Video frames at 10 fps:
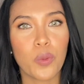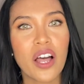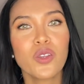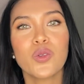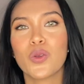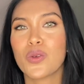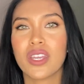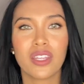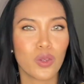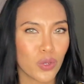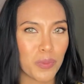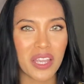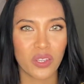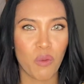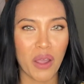well so you can use me
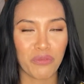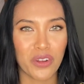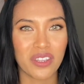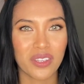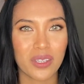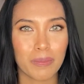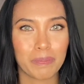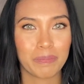as a reference.